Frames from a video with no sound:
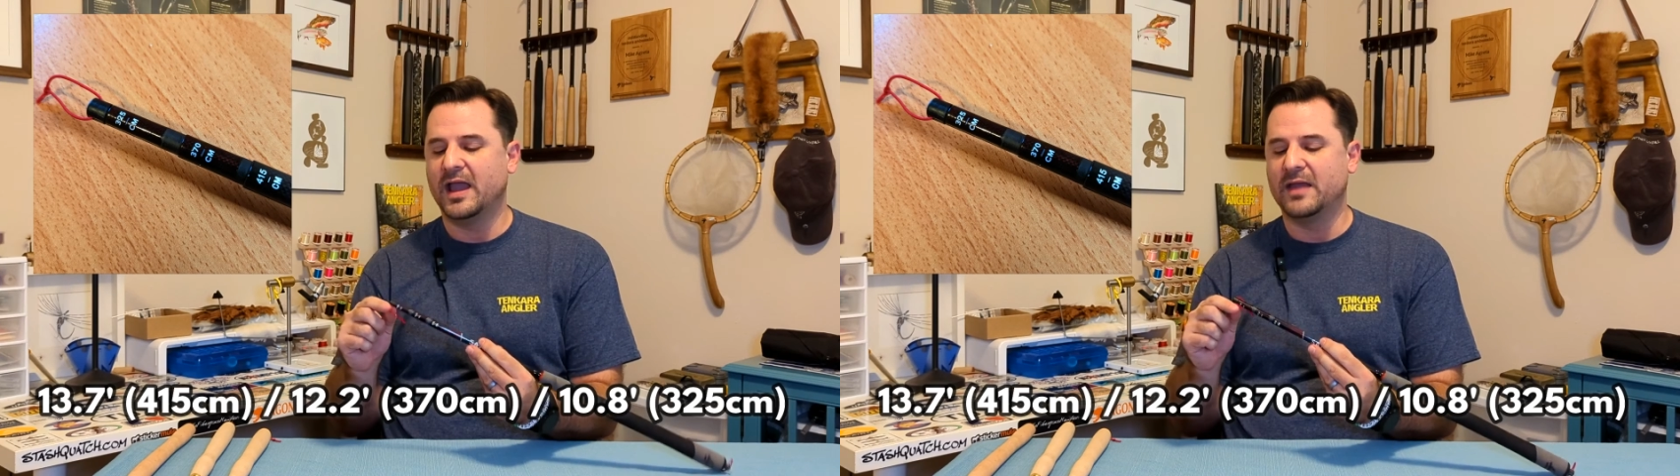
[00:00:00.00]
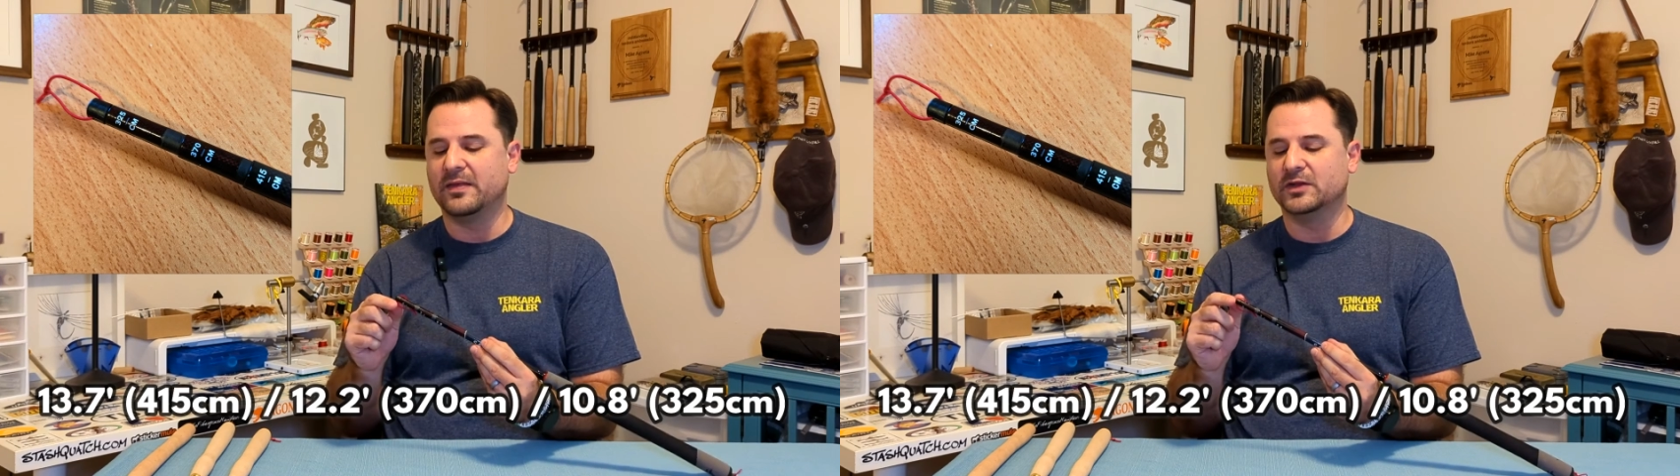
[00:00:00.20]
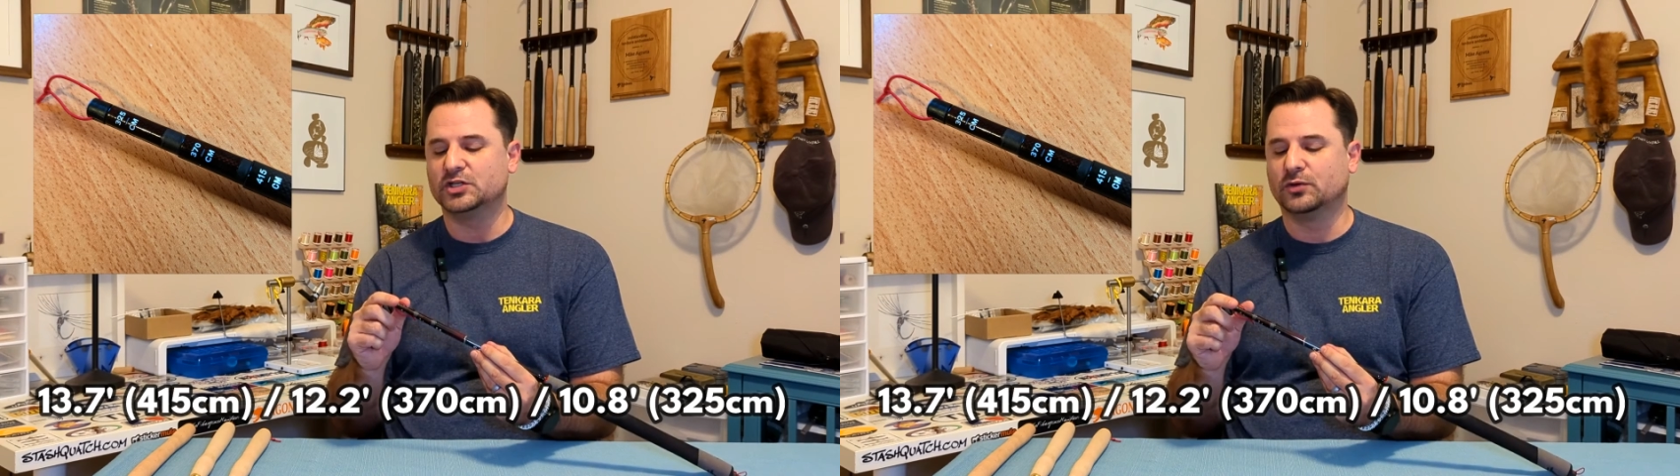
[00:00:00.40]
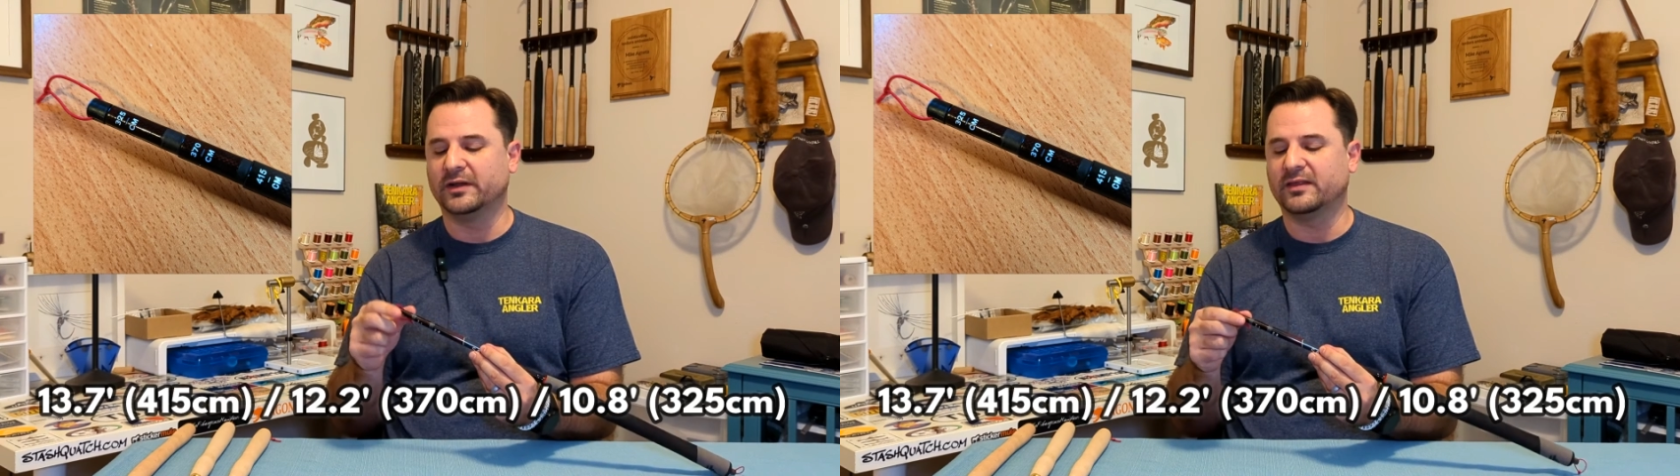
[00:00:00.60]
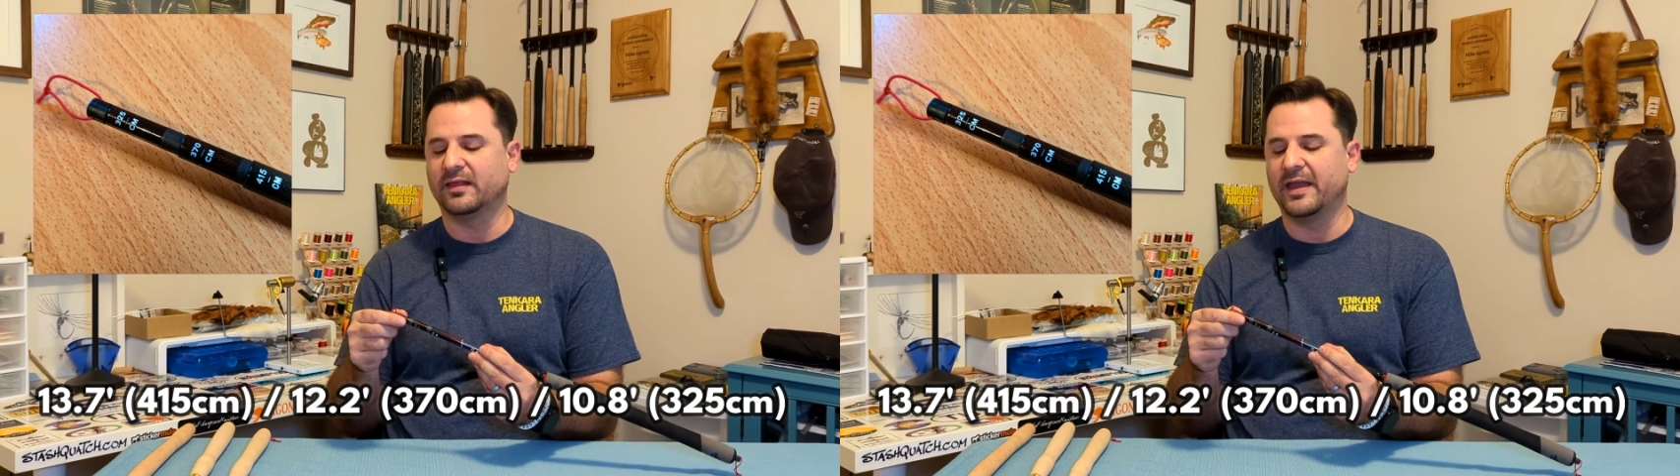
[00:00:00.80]
and then the
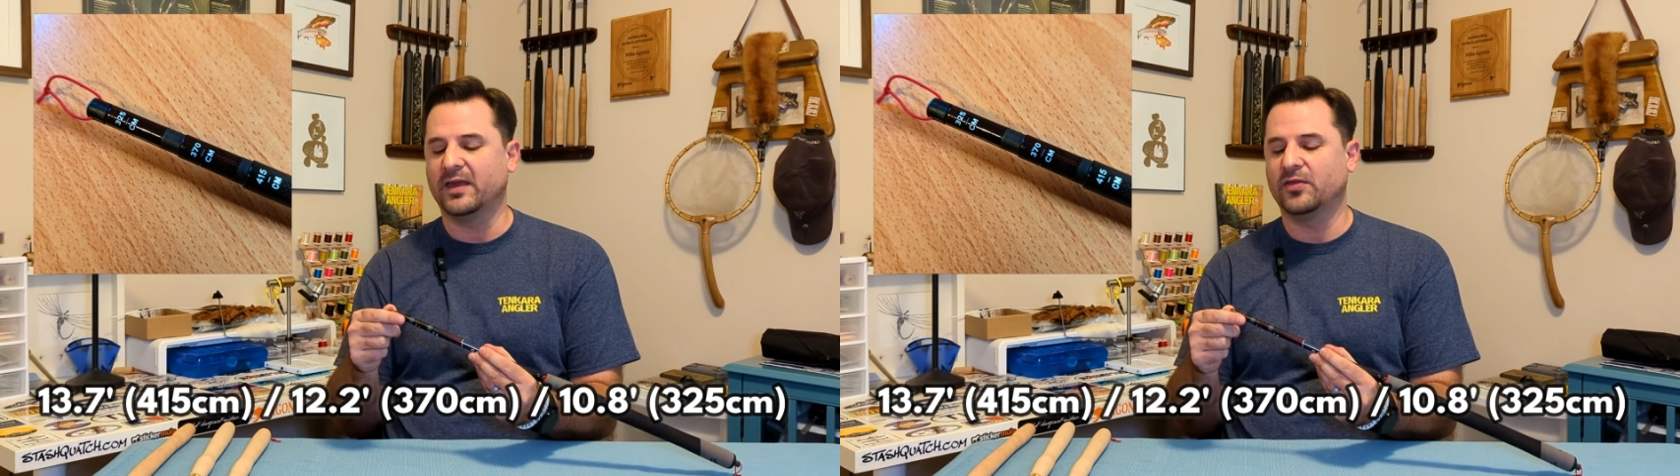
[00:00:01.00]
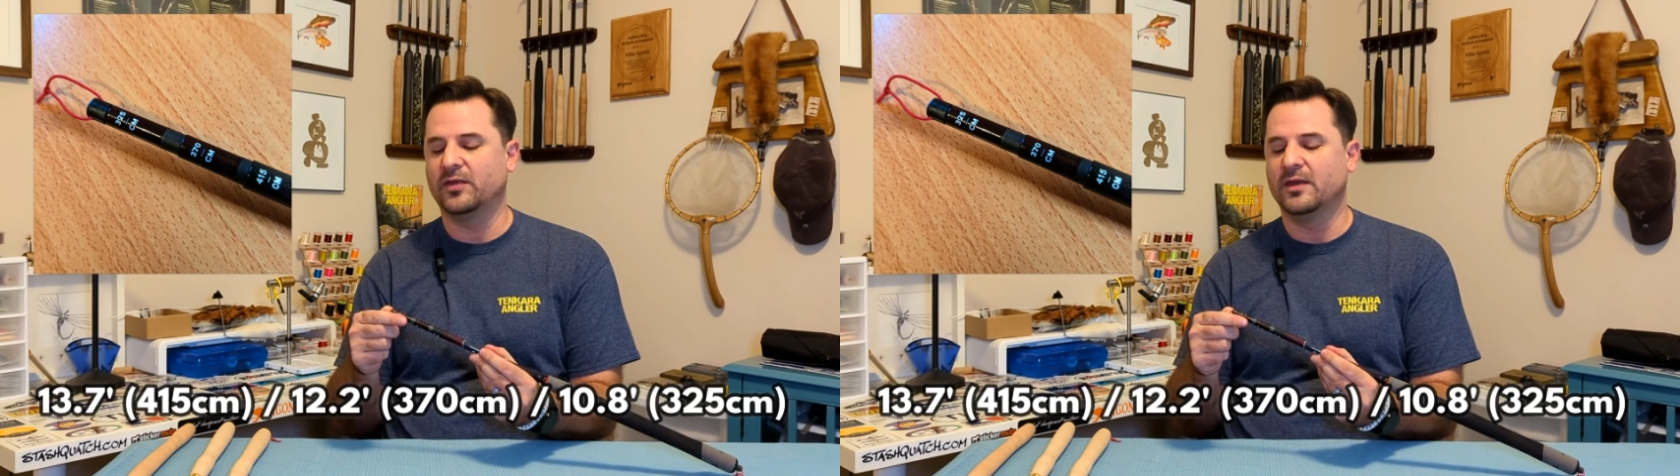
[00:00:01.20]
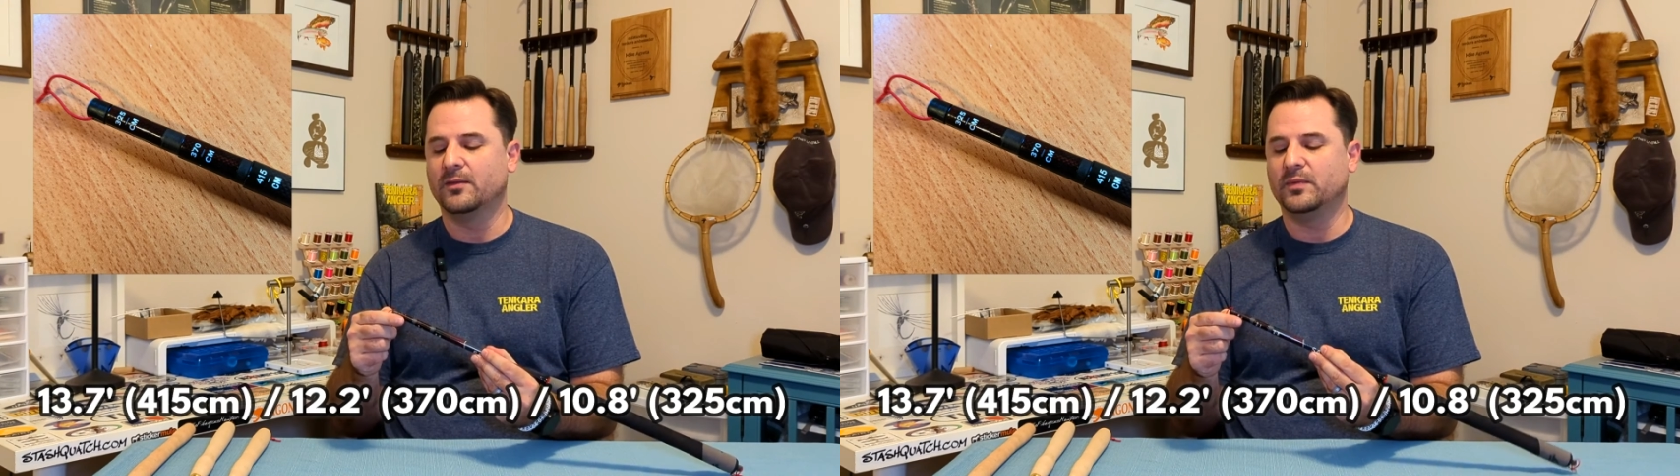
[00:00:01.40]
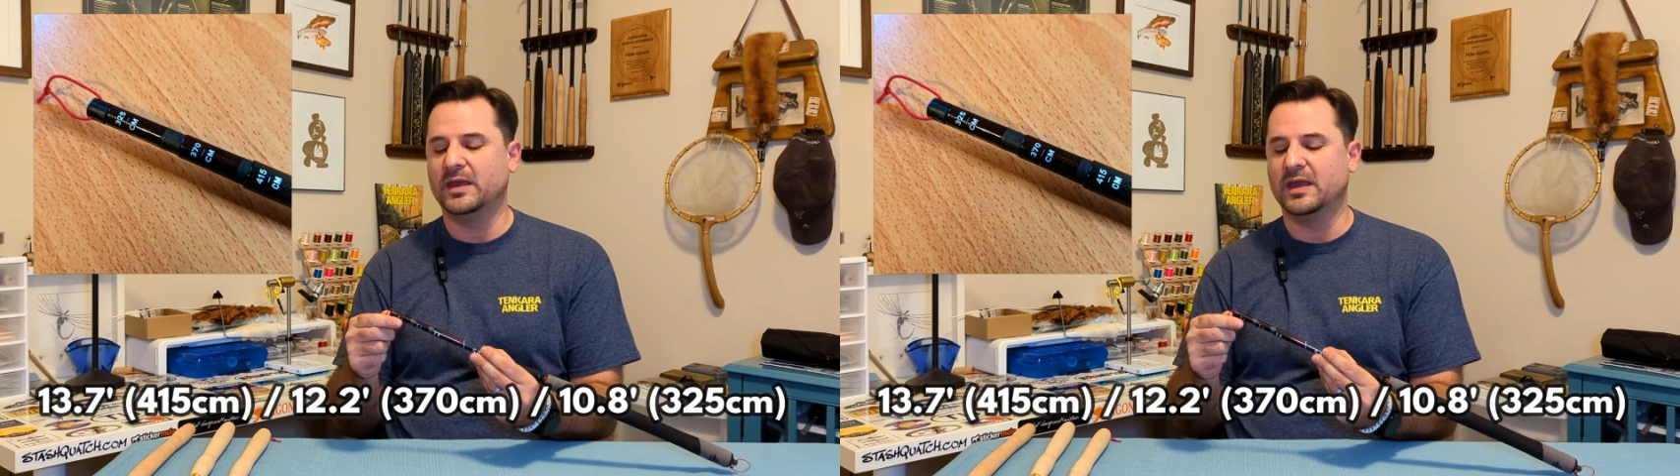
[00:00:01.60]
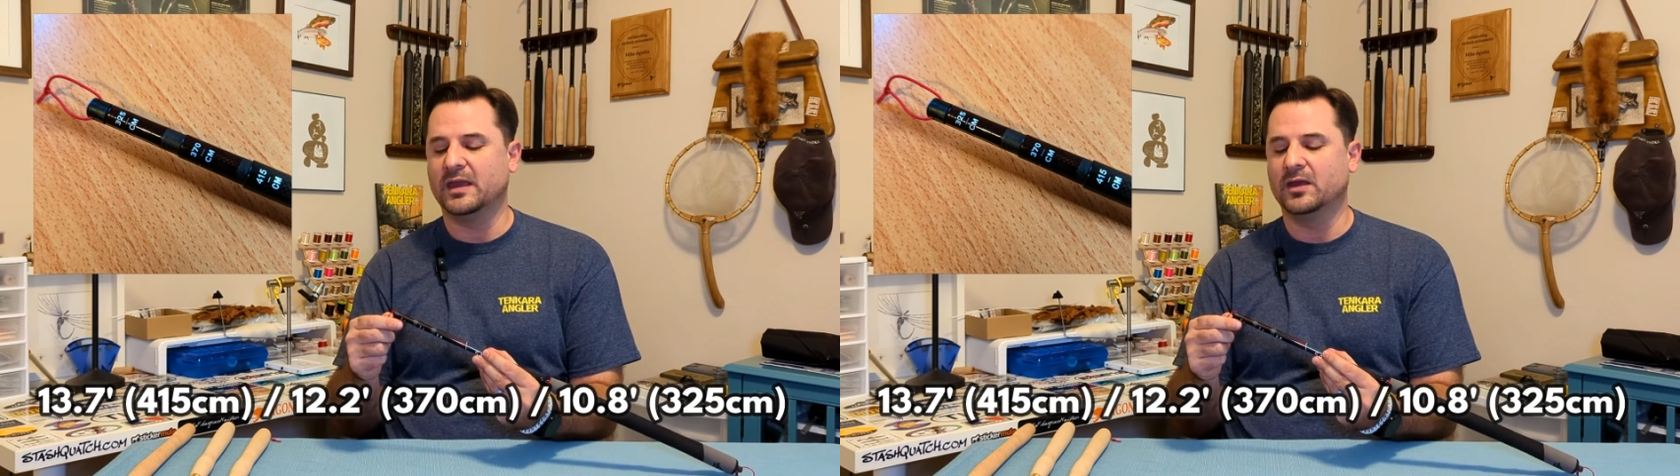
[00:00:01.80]
shortest length
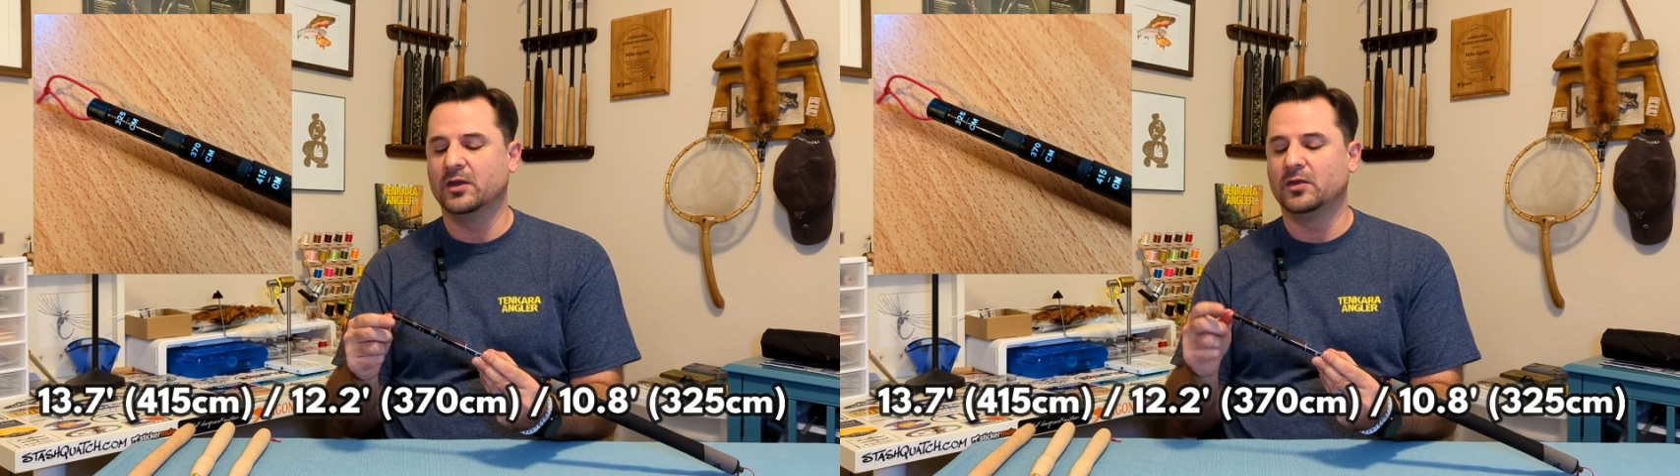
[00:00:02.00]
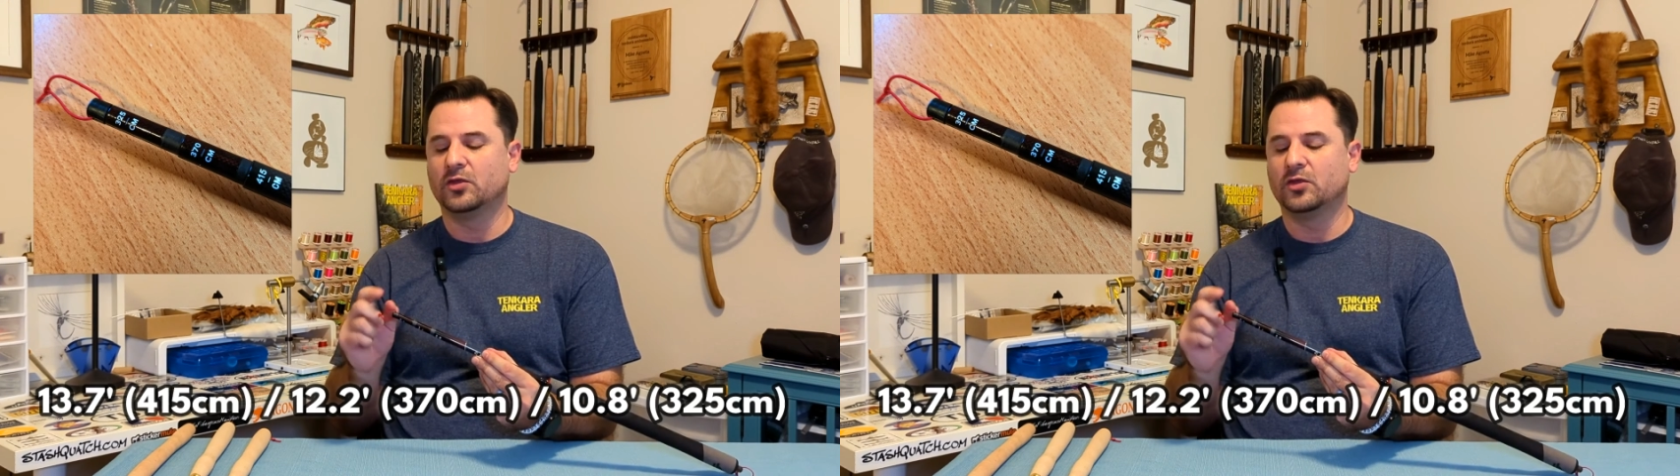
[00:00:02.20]
being